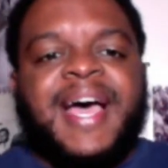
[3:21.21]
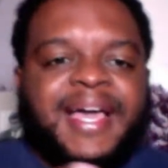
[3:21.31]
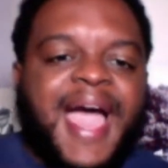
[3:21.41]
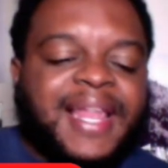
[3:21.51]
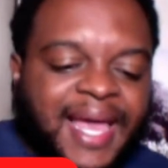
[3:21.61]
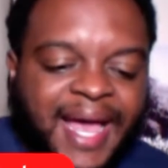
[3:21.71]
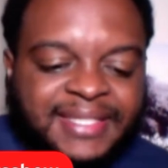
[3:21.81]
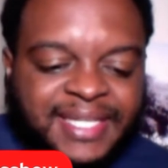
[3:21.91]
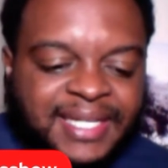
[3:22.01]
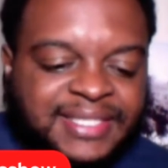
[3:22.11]
A guy like
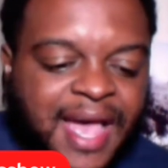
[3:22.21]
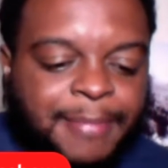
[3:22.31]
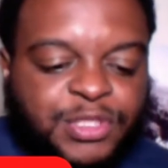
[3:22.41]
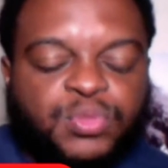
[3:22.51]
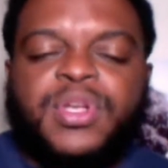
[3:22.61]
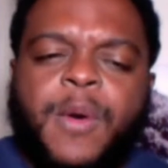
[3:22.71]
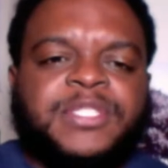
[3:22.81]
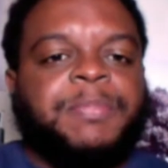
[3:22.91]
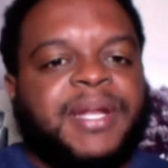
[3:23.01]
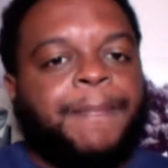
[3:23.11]
Isaiah Thomas, who's
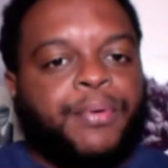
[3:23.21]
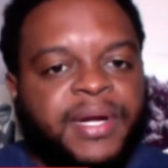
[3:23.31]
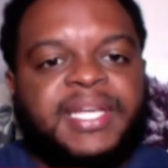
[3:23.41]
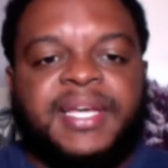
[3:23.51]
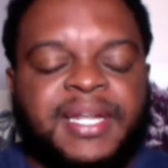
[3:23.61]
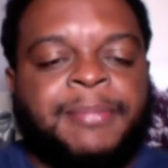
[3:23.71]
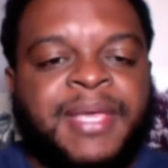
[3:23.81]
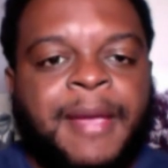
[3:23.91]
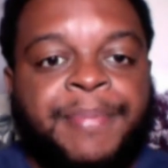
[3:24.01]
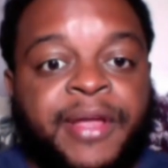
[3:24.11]
always been a pretty good
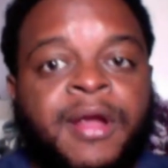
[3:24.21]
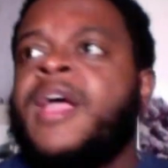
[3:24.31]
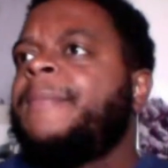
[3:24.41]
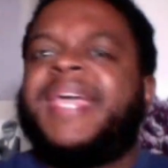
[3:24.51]
NBA player,